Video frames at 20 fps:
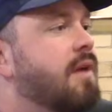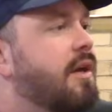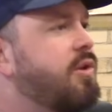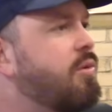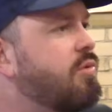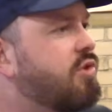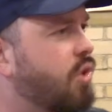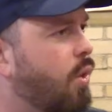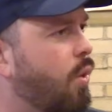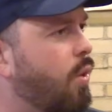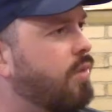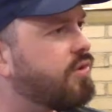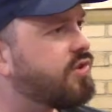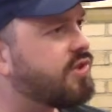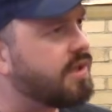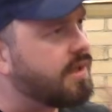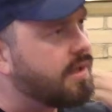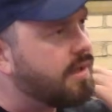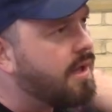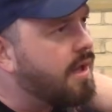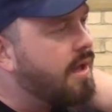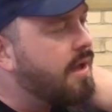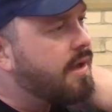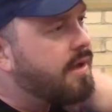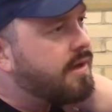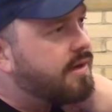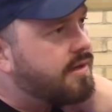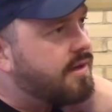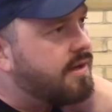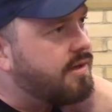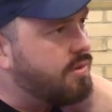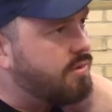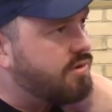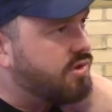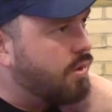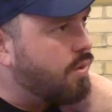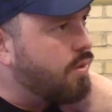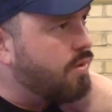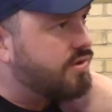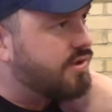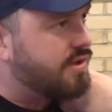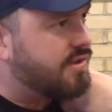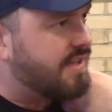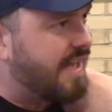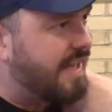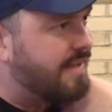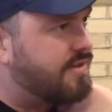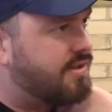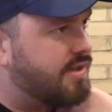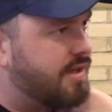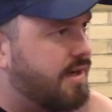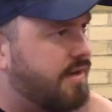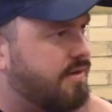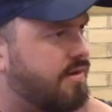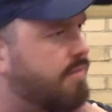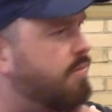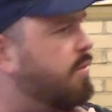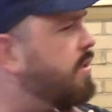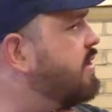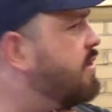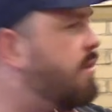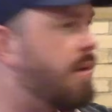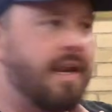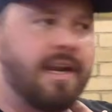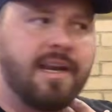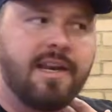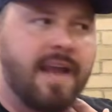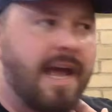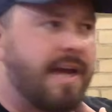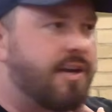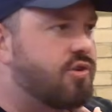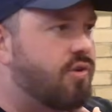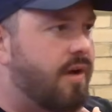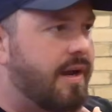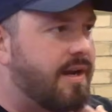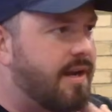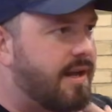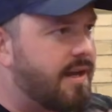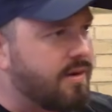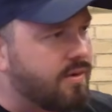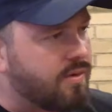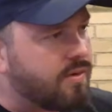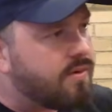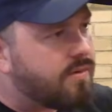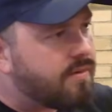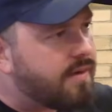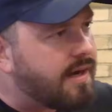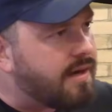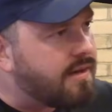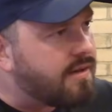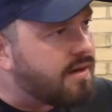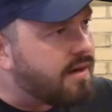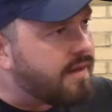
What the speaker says: you taught to tense? Were you doing any neck training or anything like